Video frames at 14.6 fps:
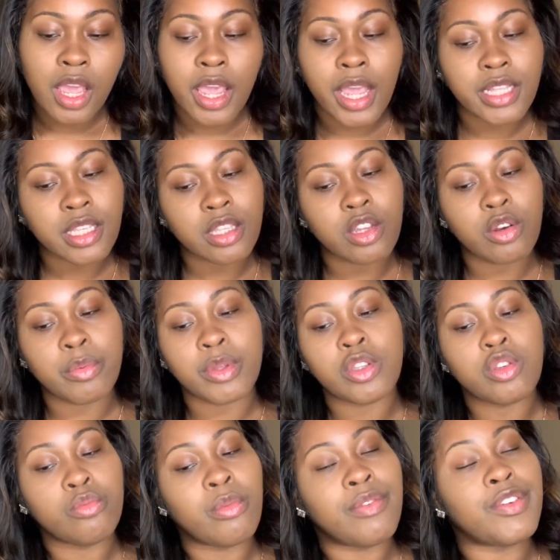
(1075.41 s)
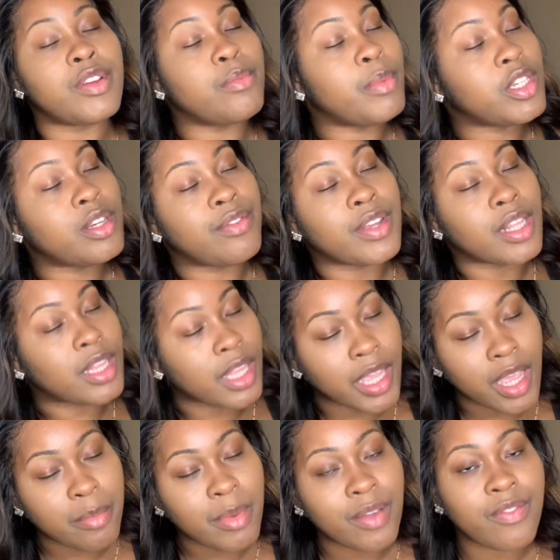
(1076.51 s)
it's a little bit too much of a
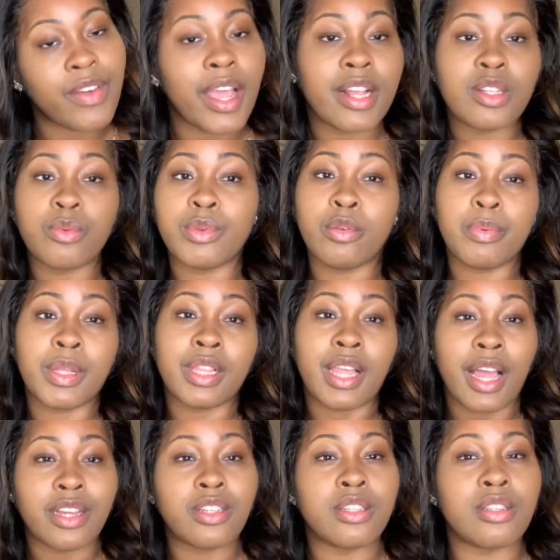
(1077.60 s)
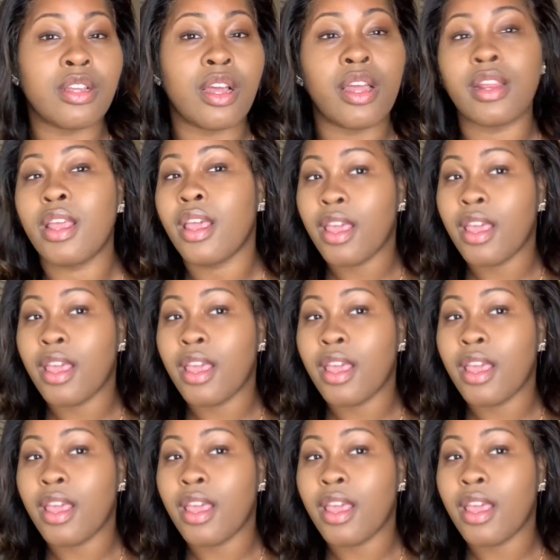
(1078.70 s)
glam effect when you put lashes on.